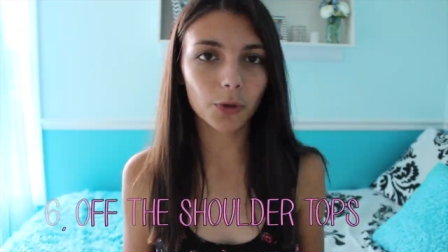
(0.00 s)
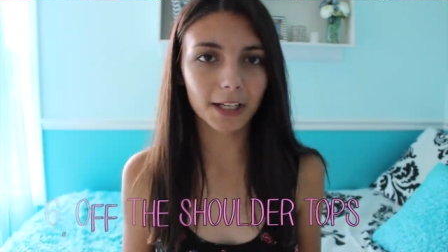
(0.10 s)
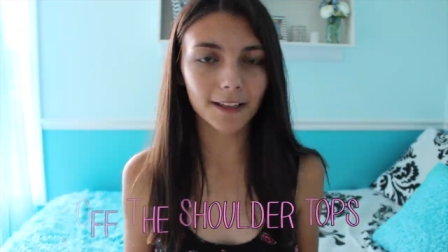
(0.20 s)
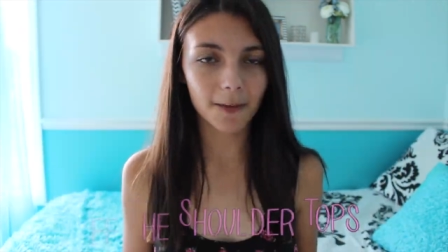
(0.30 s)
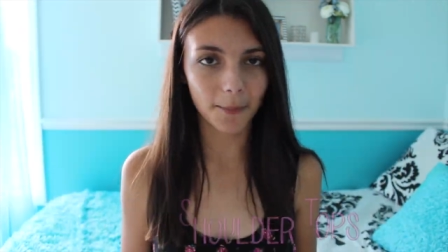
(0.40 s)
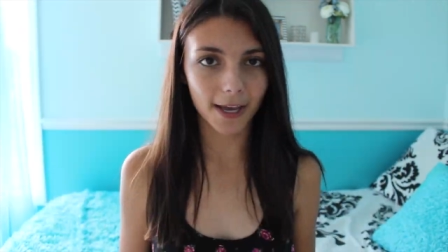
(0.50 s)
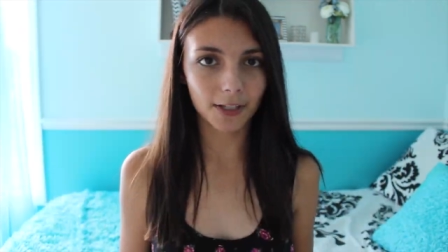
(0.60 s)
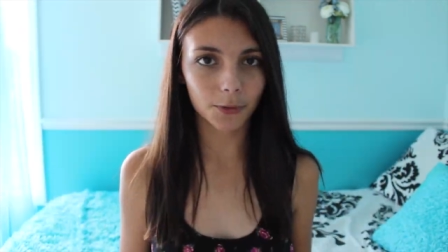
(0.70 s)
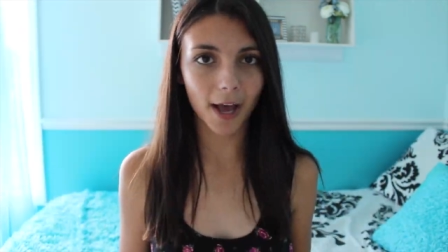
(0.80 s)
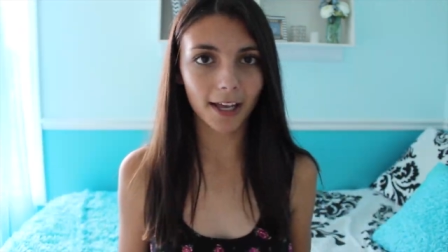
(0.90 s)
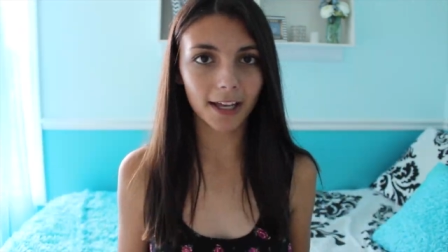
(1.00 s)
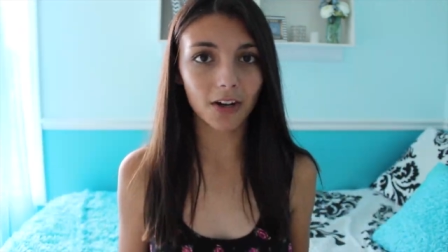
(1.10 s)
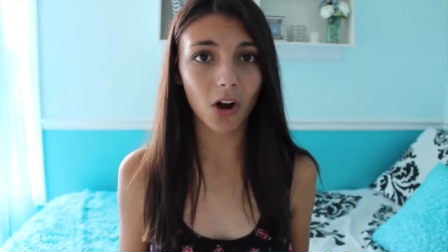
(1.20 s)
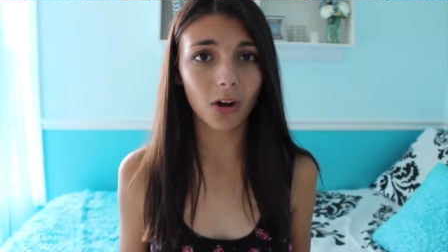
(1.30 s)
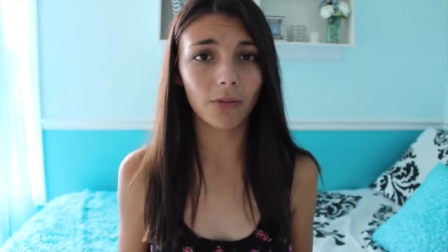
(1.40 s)
joining the
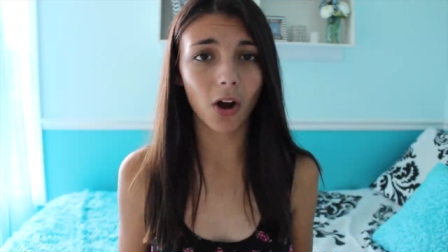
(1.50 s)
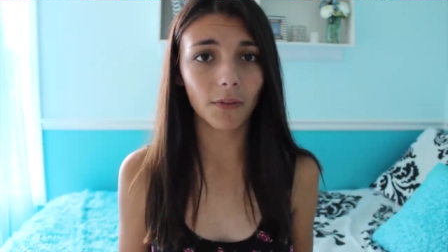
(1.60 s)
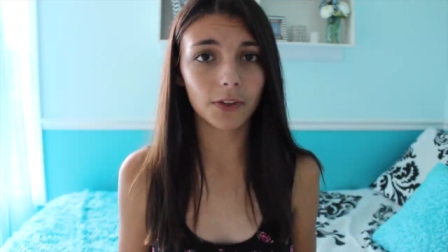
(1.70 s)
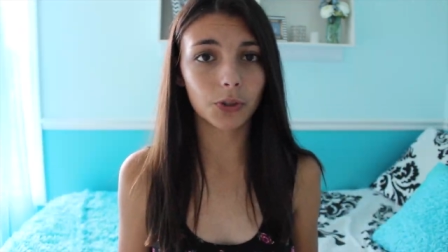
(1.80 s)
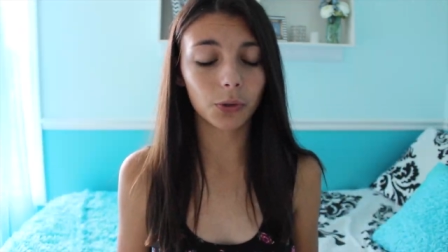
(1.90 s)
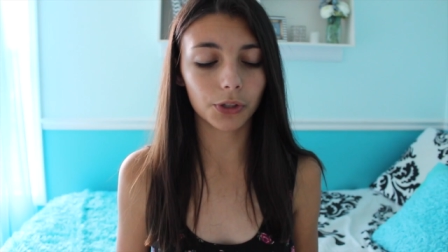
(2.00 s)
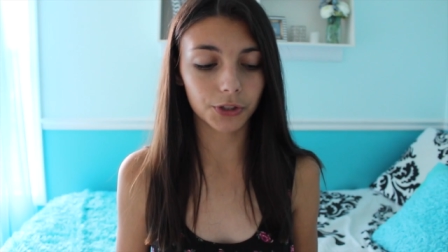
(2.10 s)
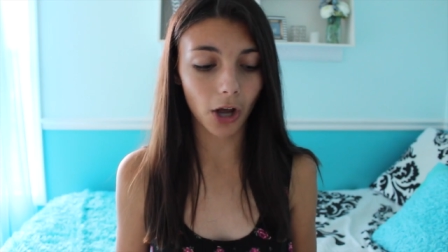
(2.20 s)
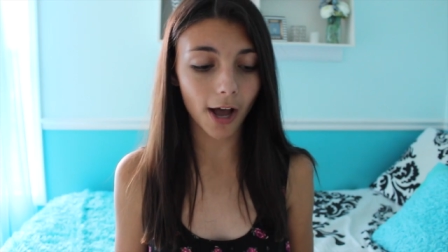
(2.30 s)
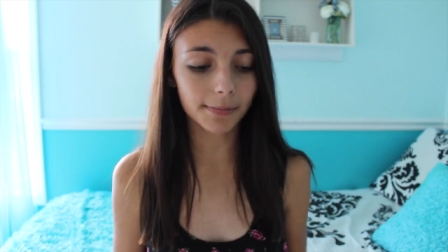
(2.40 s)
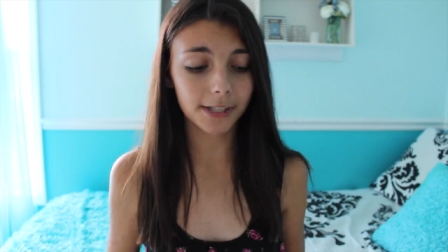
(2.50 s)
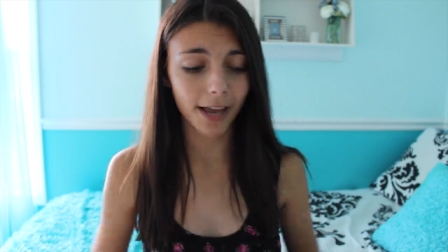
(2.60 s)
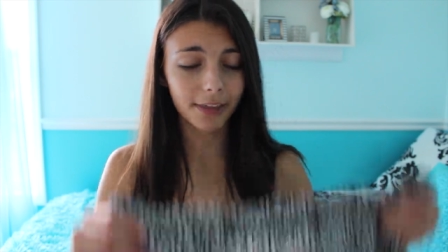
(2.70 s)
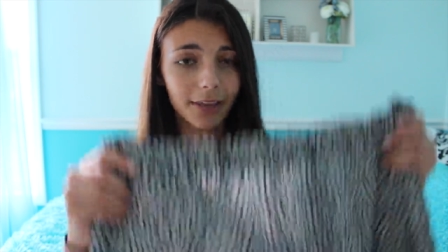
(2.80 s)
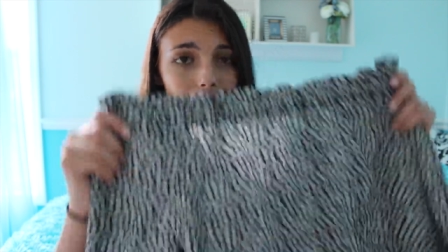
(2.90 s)
bandwagon of off-the-shoulder tops.
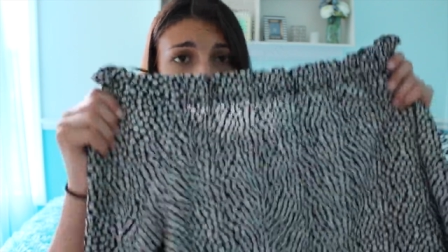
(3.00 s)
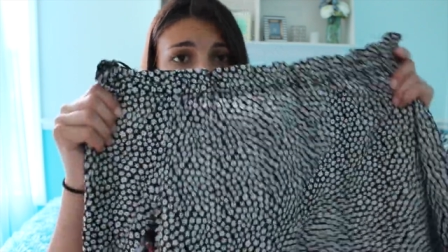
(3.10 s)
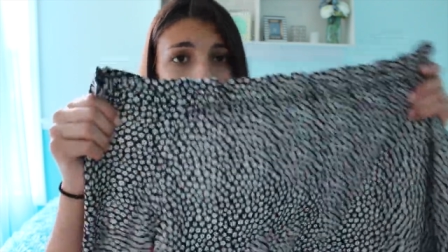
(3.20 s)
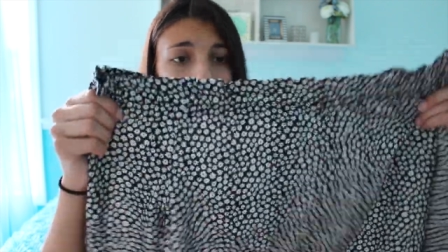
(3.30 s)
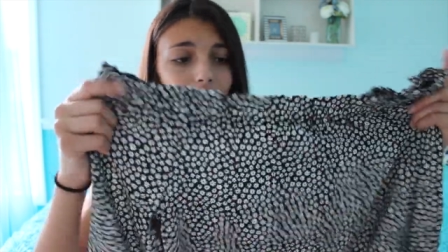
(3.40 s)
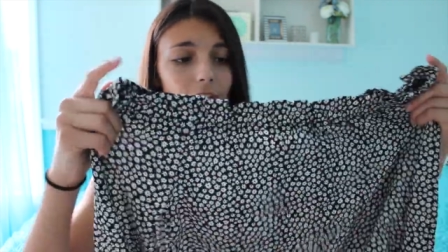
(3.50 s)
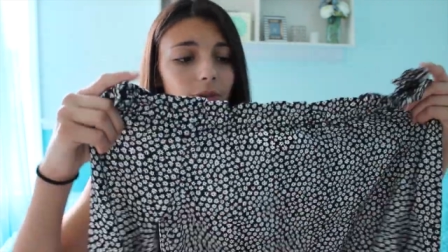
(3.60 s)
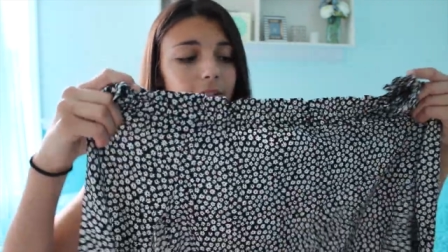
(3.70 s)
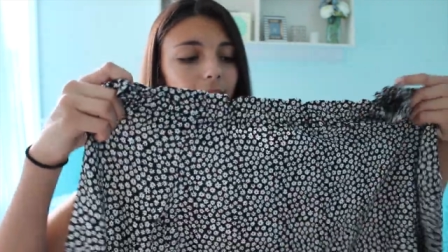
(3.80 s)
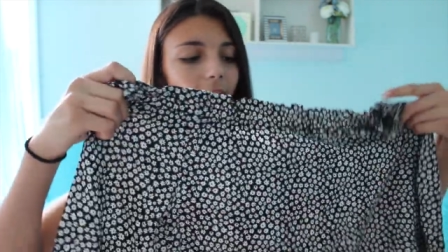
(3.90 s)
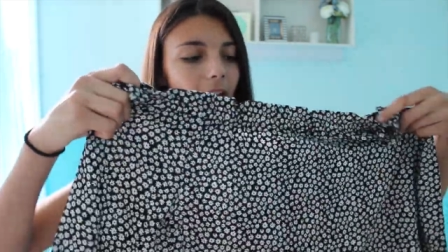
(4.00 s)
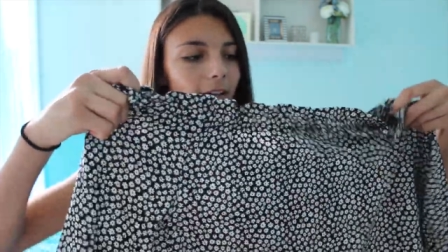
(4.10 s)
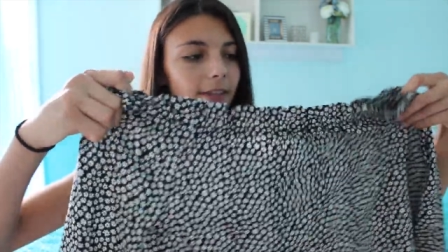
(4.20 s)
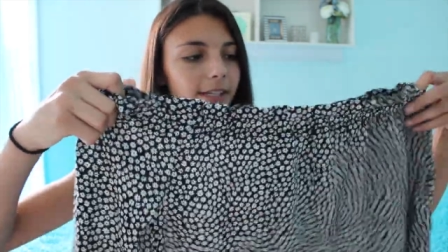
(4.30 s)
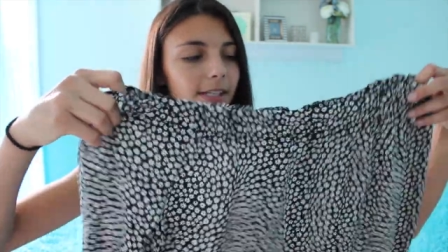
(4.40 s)
I think they're so cute. This